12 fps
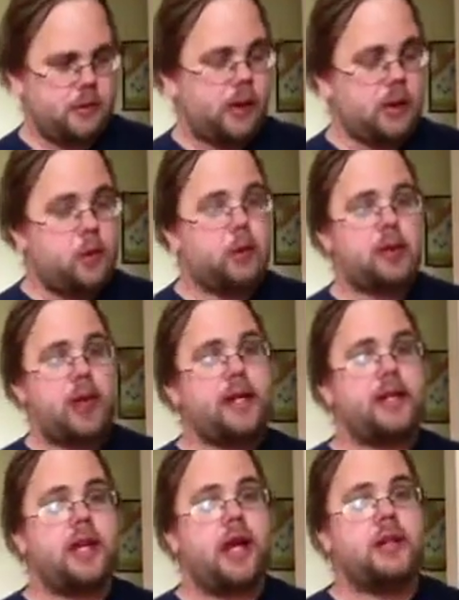Of course,
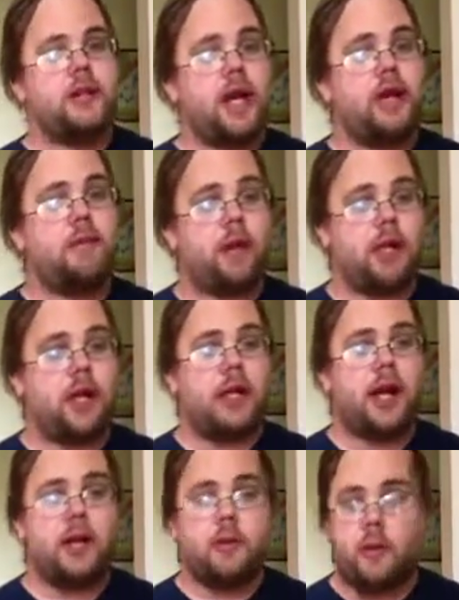last night you had Monday
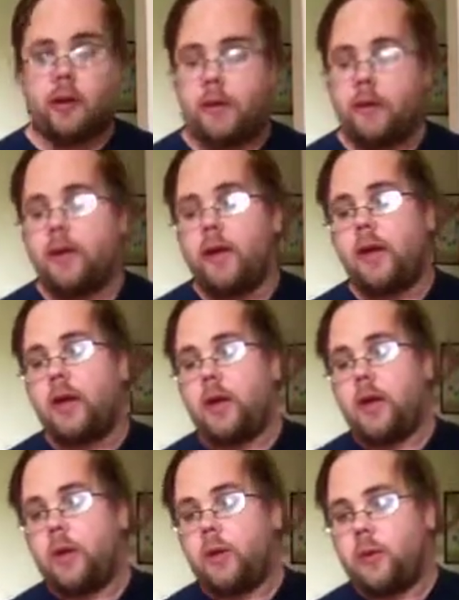Night Raw,
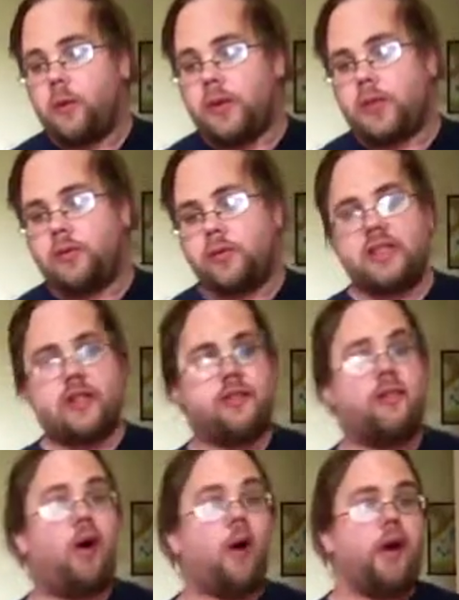which was the
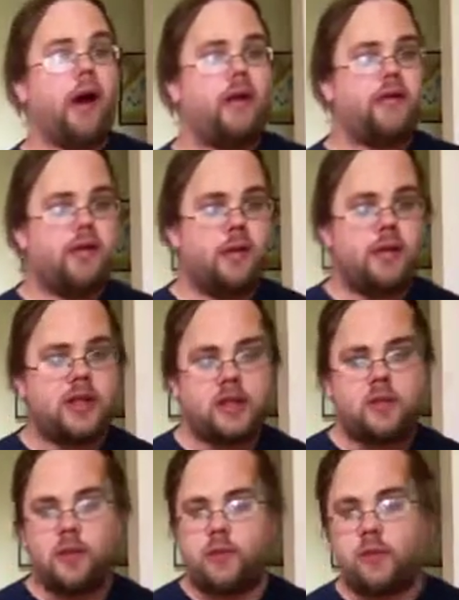fallout from
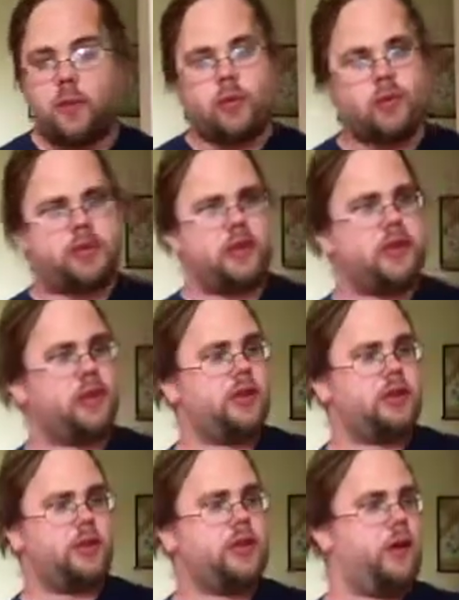Extreme Rules.
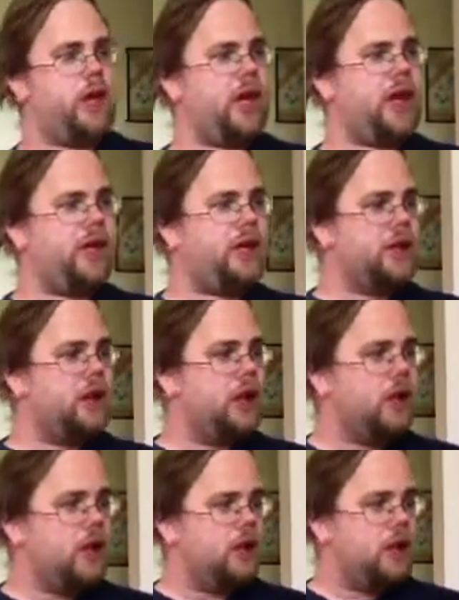You had
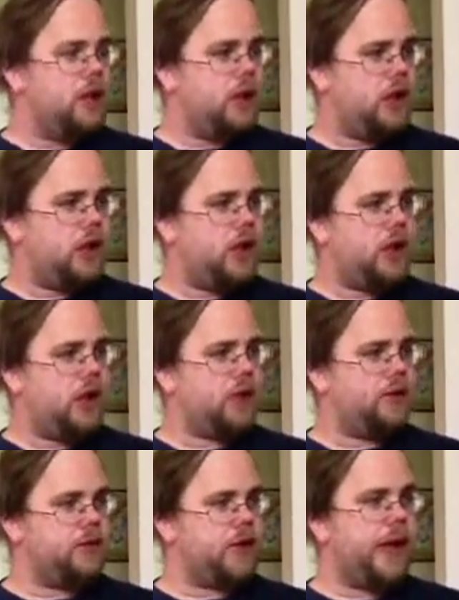
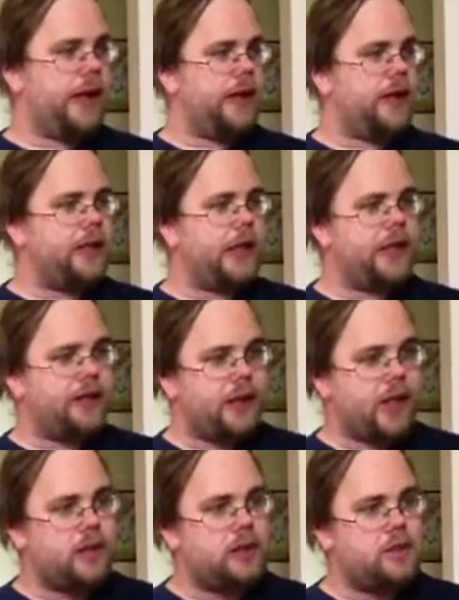Kane and
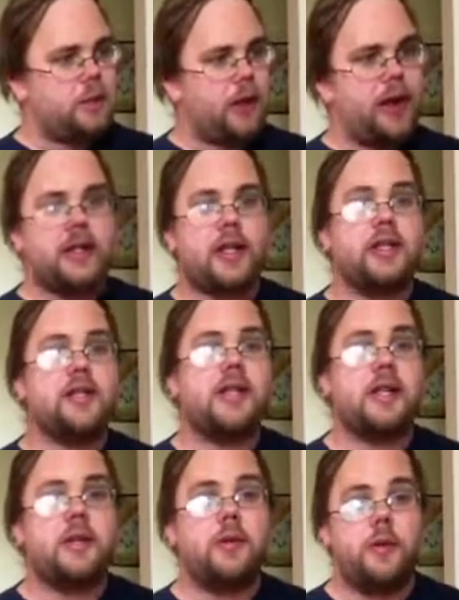Daniel Bryan
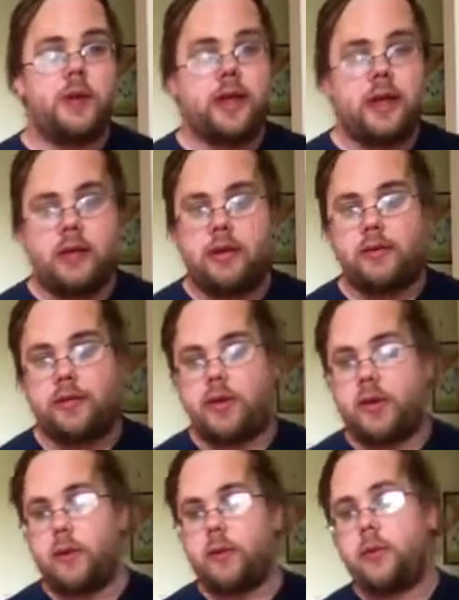continuing their
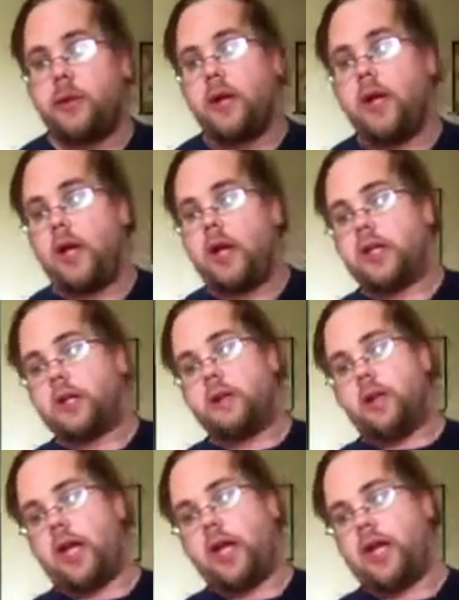feud.
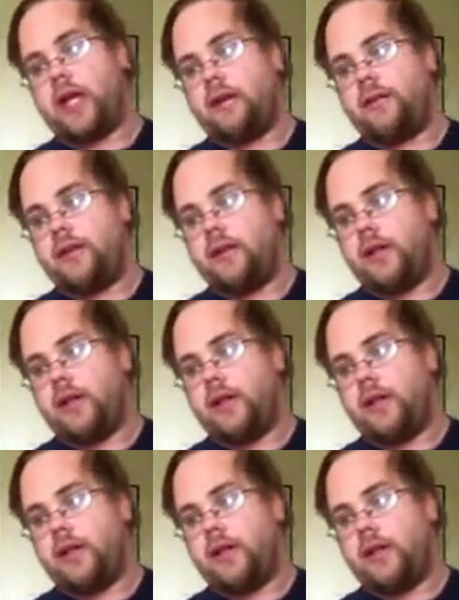You had